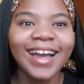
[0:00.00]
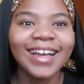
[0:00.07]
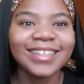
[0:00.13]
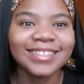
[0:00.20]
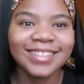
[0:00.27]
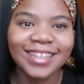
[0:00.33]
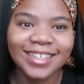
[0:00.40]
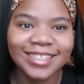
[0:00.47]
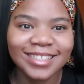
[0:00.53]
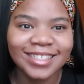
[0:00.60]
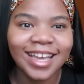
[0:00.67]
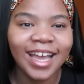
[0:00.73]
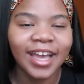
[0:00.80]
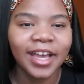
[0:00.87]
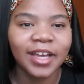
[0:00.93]
yes, I
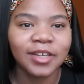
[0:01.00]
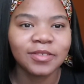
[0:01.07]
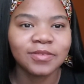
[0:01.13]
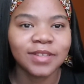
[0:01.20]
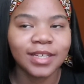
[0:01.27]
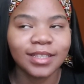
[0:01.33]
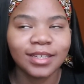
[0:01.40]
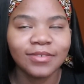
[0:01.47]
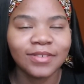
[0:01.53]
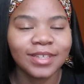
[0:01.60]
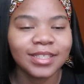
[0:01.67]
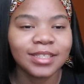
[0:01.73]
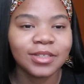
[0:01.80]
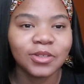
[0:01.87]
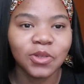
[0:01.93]
have. And if I
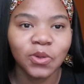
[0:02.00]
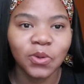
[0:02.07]
said no,